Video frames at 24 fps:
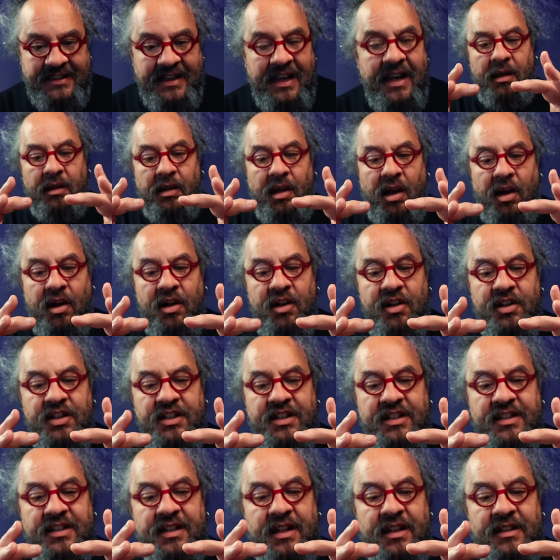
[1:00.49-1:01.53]
a
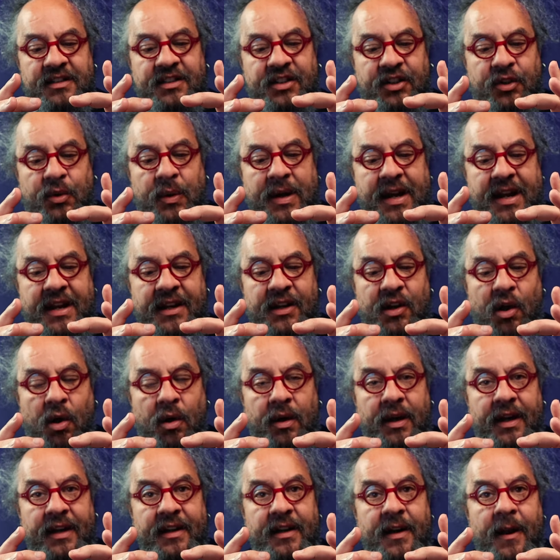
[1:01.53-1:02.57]
large screen on
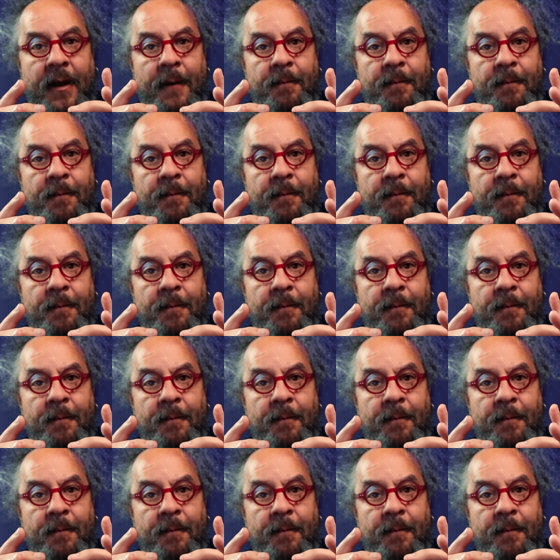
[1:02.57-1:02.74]
it,